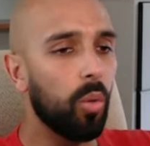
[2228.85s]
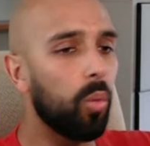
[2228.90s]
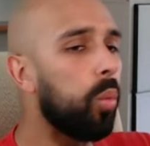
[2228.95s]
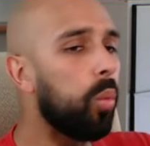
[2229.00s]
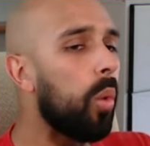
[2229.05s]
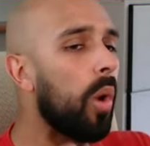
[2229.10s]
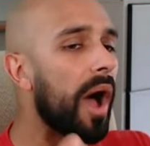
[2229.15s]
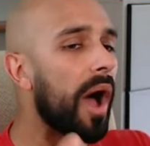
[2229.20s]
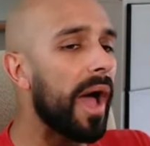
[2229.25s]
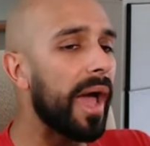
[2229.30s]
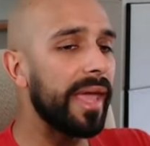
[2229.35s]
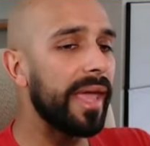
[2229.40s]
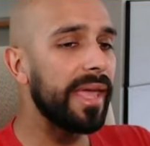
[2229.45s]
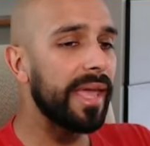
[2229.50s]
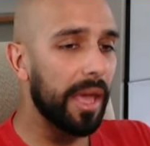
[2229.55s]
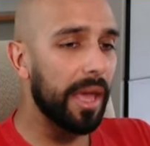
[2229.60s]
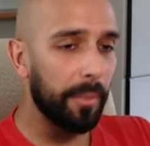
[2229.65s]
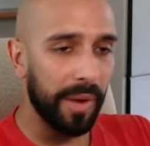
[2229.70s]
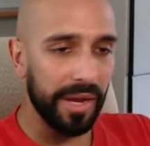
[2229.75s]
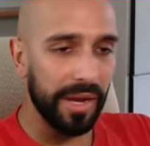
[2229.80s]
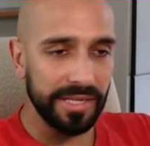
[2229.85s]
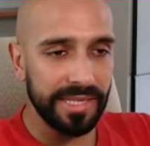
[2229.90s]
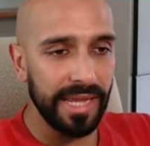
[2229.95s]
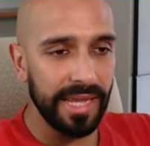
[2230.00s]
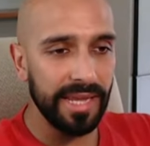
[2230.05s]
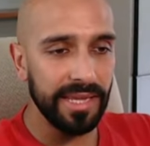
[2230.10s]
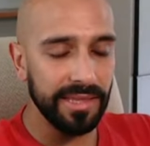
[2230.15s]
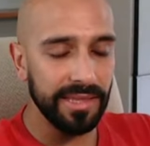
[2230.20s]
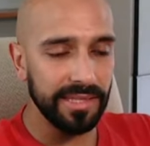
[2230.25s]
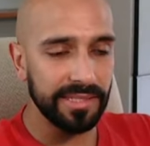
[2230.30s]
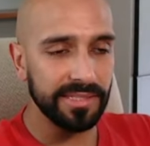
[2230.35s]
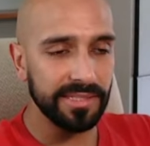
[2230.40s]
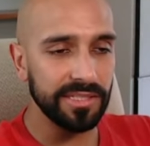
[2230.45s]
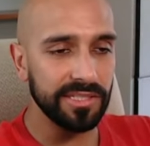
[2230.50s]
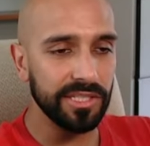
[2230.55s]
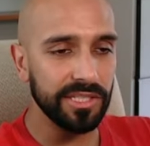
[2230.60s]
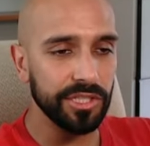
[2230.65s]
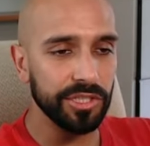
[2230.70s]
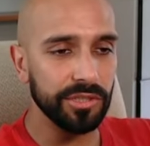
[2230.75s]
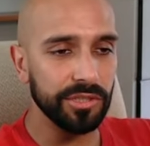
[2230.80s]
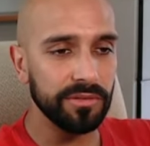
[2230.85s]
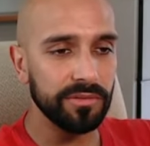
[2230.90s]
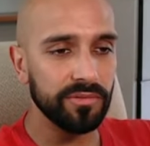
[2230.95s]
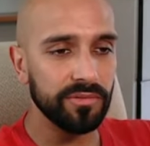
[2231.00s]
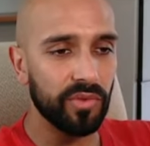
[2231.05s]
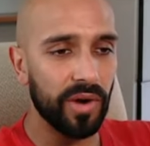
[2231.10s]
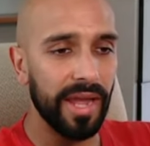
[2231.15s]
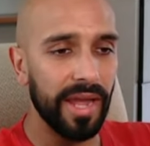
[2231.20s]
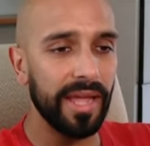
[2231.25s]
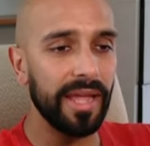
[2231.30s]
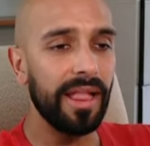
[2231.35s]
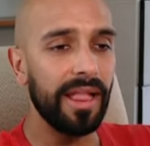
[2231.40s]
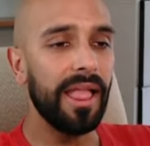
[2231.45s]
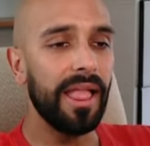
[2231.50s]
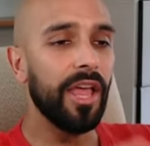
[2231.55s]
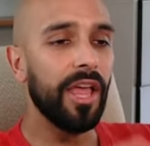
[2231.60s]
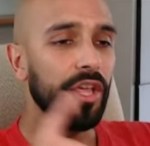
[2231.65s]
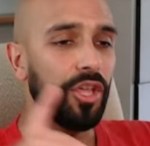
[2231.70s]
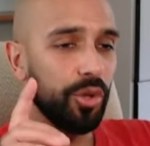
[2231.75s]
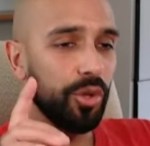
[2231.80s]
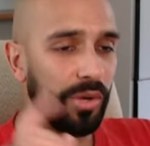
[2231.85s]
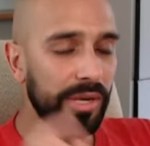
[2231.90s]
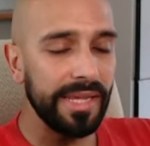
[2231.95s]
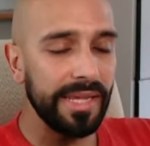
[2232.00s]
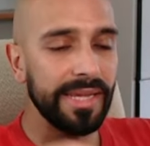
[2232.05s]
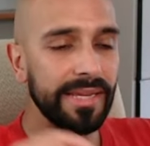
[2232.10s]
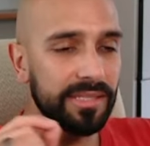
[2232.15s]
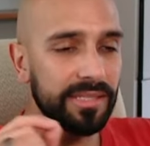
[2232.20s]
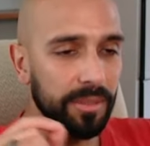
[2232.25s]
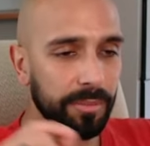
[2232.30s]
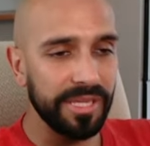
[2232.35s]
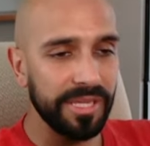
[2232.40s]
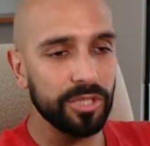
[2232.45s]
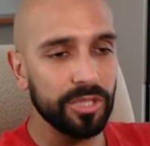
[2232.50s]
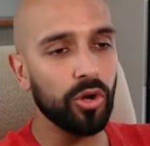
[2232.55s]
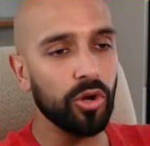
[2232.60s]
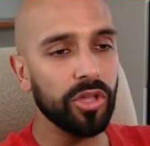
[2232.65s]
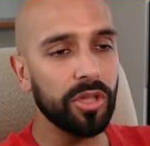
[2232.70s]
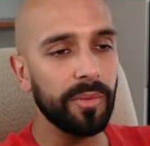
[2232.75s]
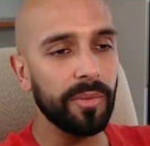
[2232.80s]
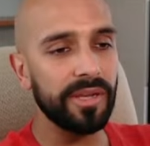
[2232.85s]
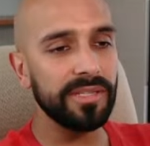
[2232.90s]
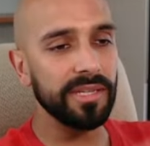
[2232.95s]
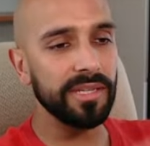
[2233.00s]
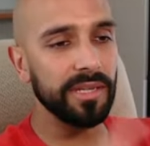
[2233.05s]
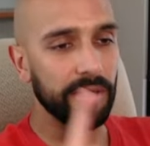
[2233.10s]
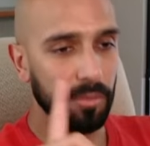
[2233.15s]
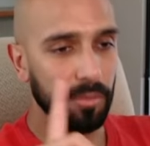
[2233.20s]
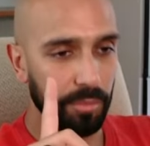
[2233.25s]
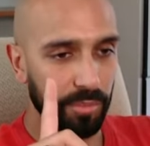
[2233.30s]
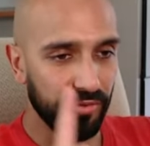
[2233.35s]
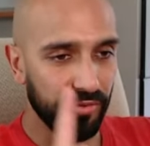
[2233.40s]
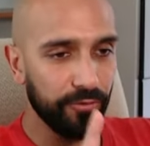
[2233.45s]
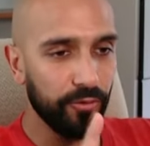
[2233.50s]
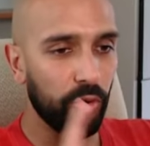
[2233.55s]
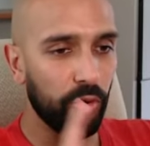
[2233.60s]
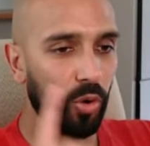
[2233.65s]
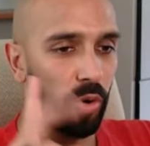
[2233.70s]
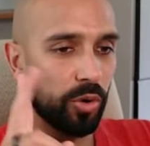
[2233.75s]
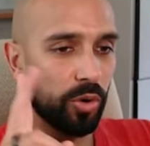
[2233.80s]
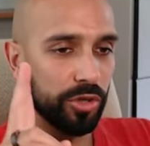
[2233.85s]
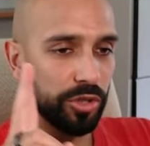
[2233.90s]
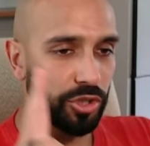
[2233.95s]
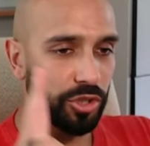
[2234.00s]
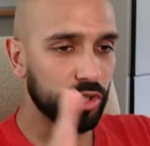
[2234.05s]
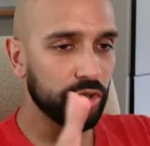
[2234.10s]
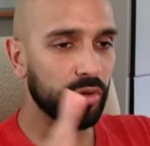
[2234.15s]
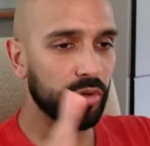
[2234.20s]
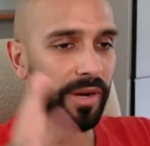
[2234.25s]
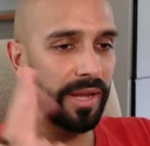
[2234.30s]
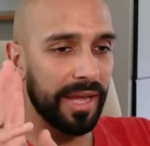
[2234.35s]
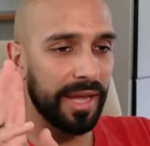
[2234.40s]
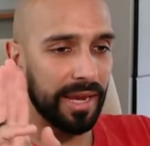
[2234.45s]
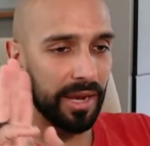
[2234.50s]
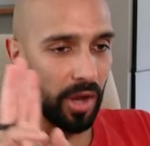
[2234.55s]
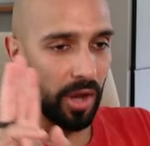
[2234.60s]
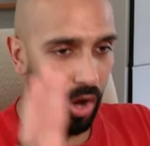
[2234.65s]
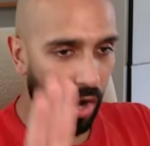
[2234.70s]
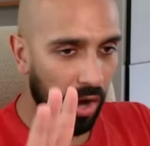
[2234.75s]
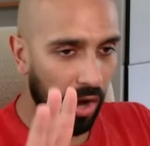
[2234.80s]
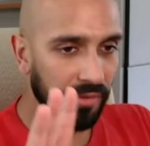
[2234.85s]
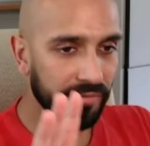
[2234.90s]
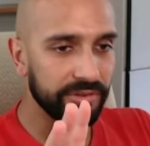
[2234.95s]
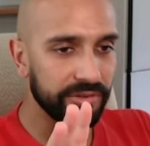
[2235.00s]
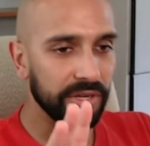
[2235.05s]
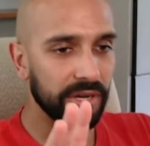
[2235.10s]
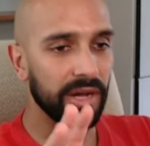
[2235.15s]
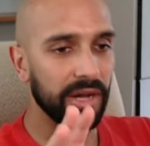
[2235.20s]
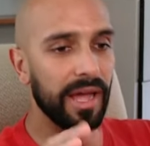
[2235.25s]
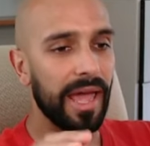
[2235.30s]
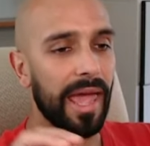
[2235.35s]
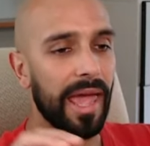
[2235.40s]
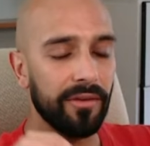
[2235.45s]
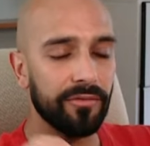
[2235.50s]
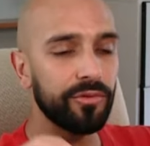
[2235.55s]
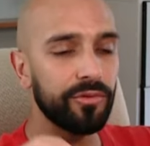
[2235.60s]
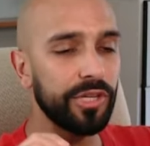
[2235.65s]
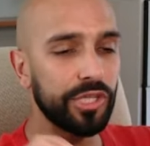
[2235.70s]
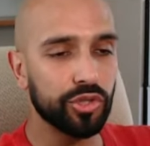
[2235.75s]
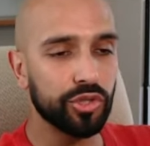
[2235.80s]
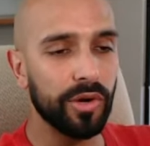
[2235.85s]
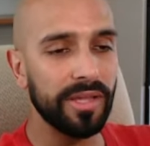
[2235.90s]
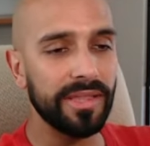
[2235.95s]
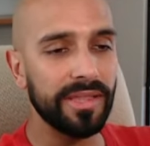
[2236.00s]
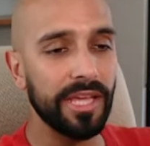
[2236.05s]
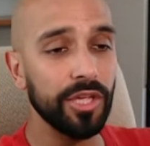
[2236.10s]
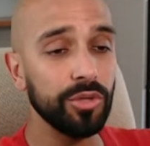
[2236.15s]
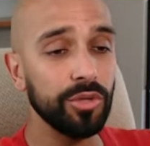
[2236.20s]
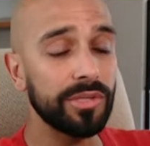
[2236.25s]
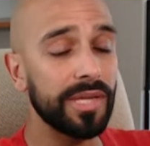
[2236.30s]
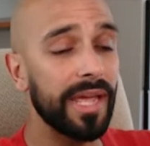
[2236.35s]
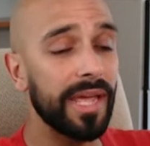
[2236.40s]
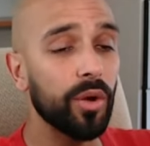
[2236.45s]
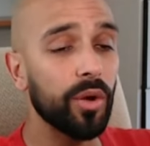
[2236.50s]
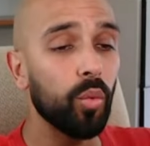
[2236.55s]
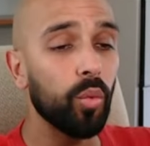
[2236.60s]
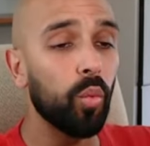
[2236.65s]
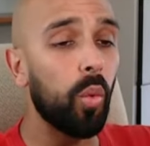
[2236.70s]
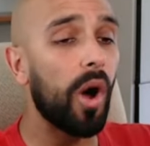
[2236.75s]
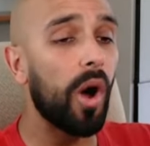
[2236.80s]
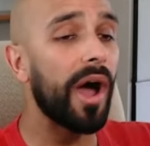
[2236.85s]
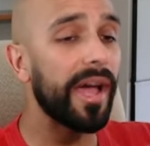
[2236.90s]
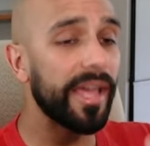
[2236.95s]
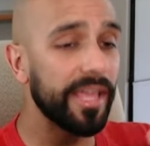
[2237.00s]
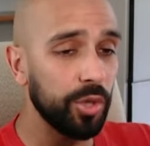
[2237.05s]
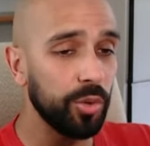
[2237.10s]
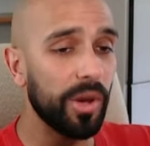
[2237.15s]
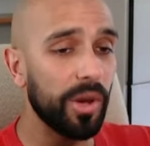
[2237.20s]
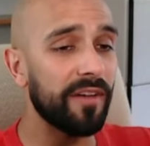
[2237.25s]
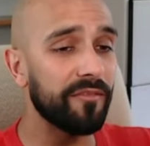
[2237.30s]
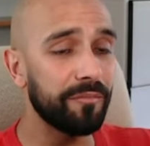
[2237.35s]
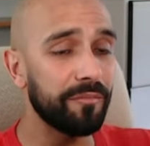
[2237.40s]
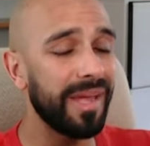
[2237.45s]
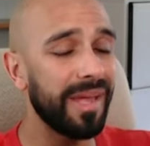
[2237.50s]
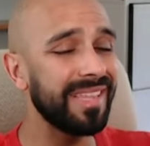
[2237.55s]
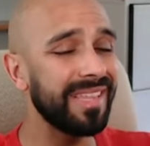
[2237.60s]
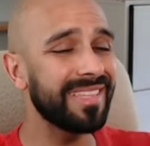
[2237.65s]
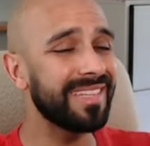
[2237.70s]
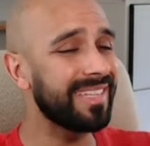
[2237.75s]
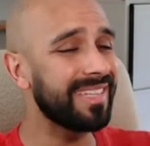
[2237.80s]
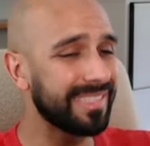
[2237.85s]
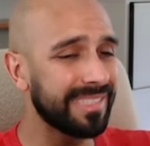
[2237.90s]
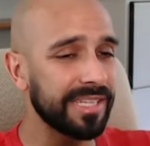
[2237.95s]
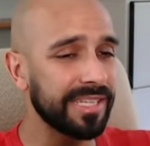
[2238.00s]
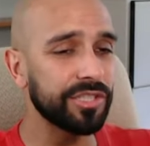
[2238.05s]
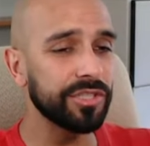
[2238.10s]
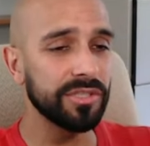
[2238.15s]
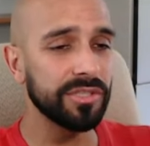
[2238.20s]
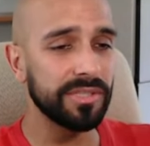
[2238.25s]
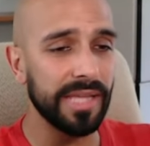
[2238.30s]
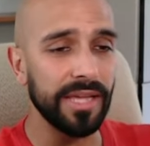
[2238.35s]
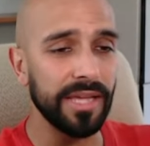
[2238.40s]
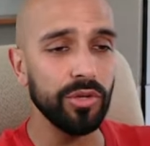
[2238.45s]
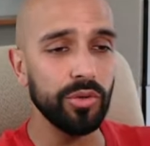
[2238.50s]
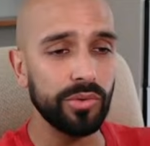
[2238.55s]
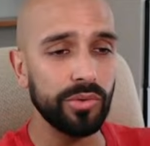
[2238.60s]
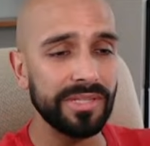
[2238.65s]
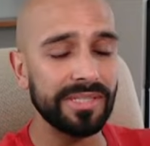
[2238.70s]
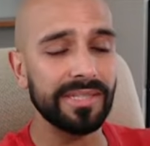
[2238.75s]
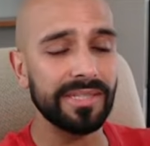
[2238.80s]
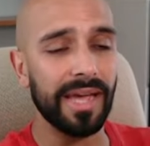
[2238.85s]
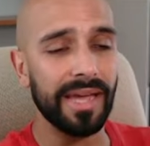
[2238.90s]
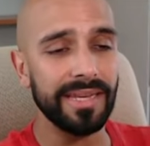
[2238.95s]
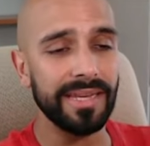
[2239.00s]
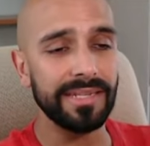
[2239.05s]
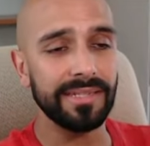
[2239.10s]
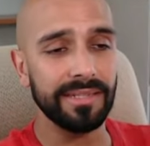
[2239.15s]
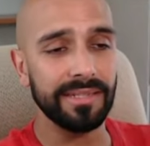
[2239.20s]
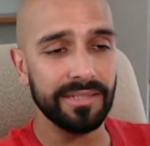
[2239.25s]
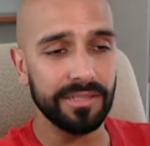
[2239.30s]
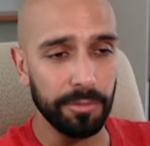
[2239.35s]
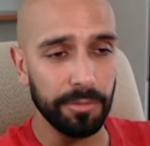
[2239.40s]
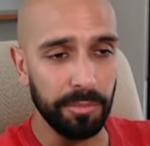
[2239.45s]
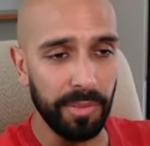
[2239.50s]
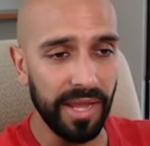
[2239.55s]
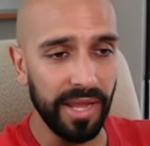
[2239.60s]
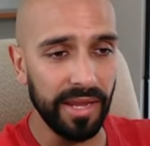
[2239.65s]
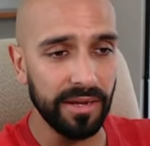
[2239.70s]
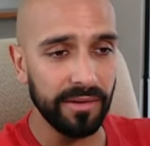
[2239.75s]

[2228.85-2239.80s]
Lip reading: Why am I taking this decision, right? You need to be documenting before, during, and after every trade that you take why you have made the decisions that you decided to make.